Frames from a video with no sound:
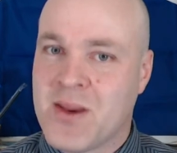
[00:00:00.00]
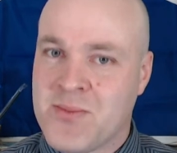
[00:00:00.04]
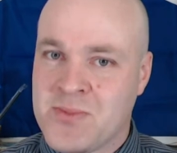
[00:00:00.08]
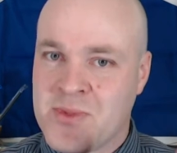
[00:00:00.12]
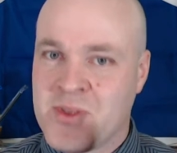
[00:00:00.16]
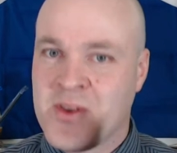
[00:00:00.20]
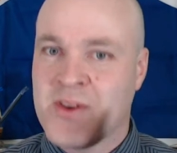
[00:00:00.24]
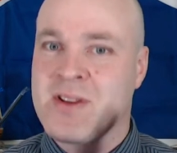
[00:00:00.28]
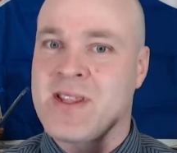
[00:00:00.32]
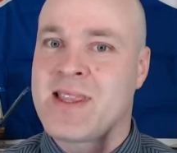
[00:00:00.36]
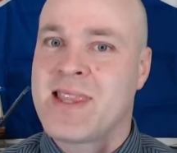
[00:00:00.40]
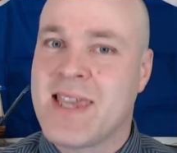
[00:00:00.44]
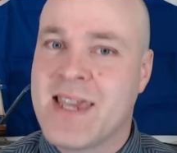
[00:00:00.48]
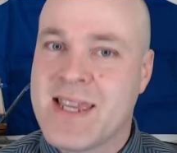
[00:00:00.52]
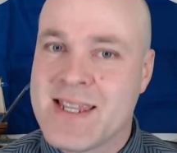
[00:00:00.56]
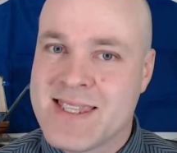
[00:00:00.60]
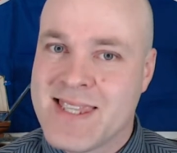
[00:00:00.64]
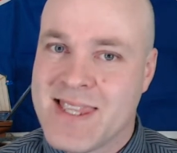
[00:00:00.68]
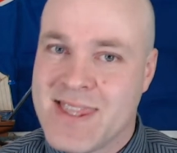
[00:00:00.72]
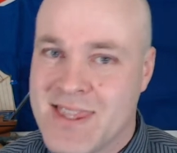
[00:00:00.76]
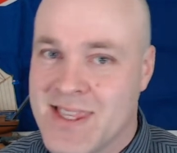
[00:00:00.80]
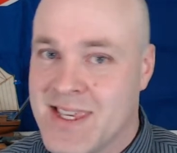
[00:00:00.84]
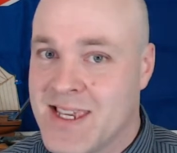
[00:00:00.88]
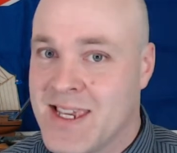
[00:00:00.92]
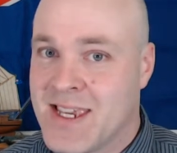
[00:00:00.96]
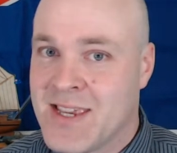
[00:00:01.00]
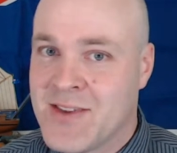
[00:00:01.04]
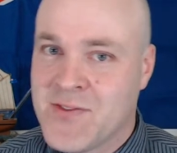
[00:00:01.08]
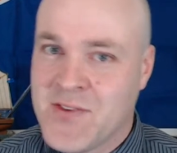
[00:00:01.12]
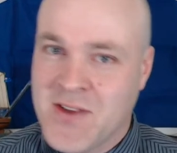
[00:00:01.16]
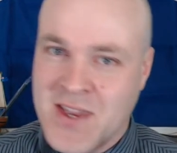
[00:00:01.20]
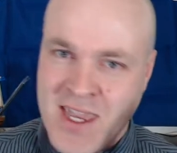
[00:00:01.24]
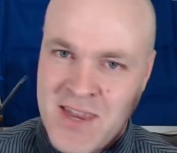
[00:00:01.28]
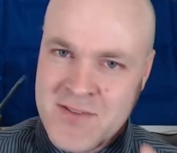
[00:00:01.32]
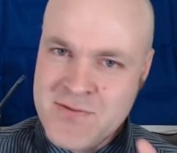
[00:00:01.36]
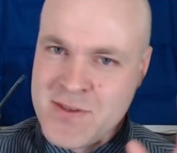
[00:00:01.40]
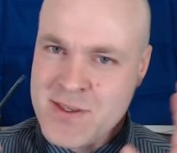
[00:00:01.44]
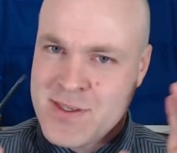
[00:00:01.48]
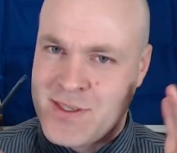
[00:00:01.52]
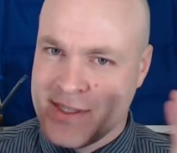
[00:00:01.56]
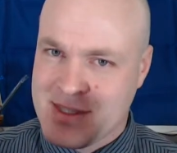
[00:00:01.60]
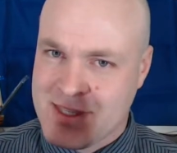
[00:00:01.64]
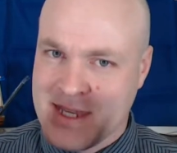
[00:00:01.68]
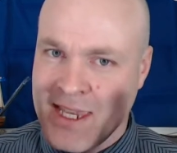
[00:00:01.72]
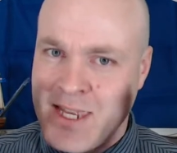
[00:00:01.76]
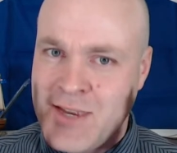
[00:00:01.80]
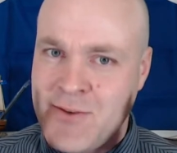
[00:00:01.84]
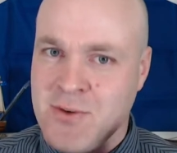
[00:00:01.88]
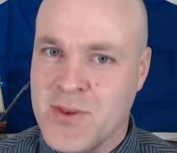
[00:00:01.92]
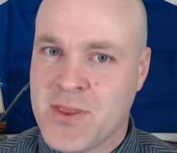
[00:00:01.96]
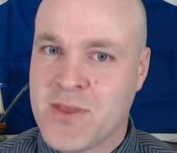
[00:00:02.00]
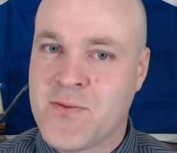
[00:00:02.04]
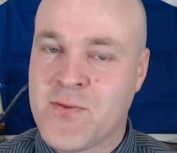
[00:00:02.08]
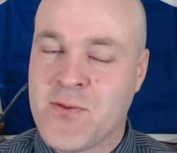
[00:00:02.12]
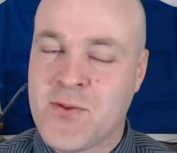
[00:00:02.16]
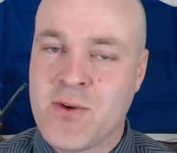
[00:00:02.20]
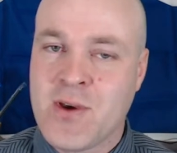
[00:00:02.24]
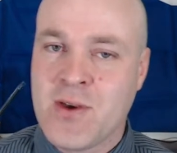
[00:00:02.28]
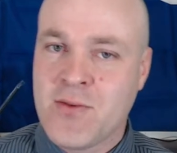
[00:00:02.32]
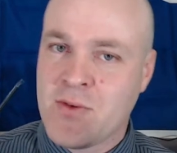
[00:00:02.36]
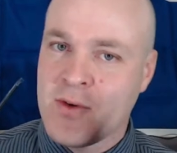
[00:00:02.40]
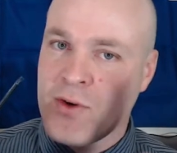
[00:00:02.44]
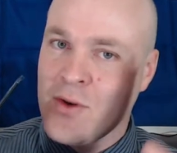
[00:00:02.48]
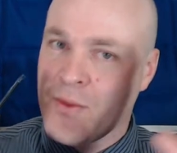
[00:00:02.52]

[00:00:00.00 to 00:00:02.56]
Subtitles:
I'm not allowed to leave. I have to stay with them forever,